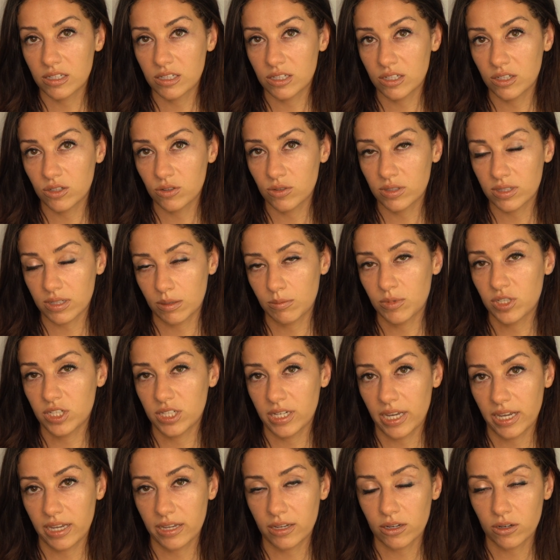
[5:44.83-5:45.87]
to
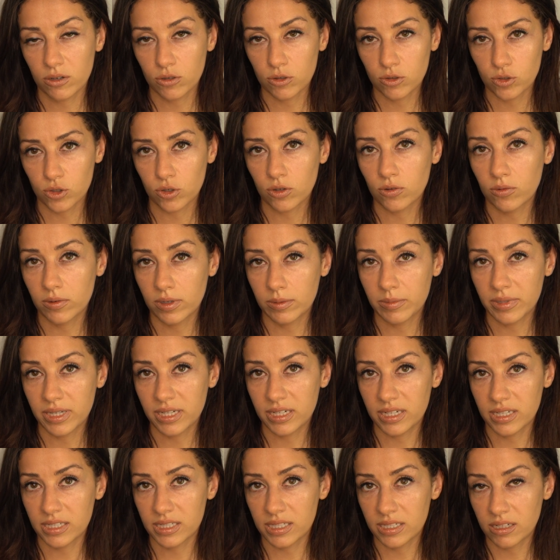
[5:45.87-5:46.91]
subjugate and control women
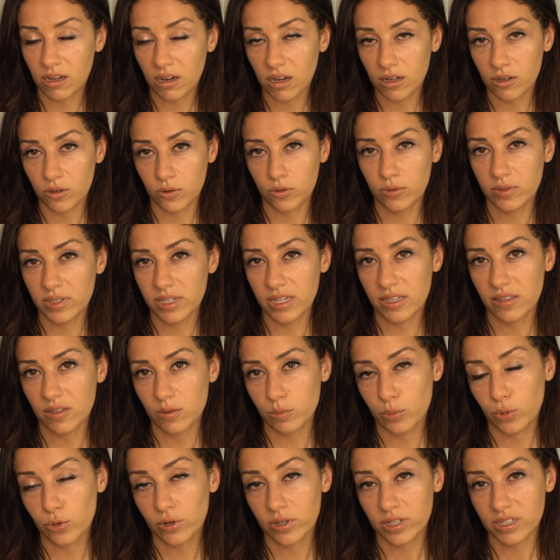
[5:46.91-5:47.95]
is not only in the
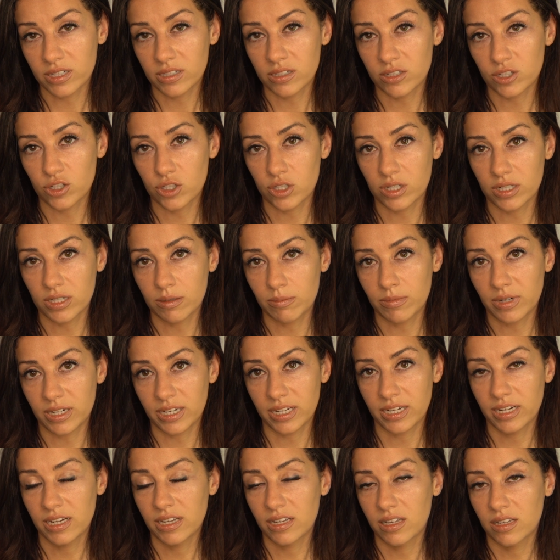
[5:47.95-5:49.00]
porn industry,
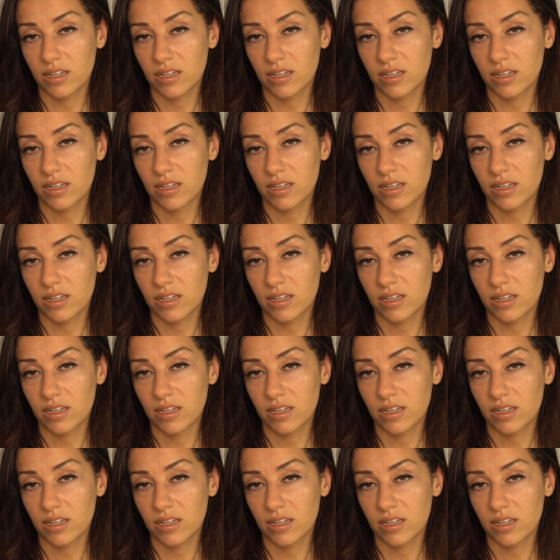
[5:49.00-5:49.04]
but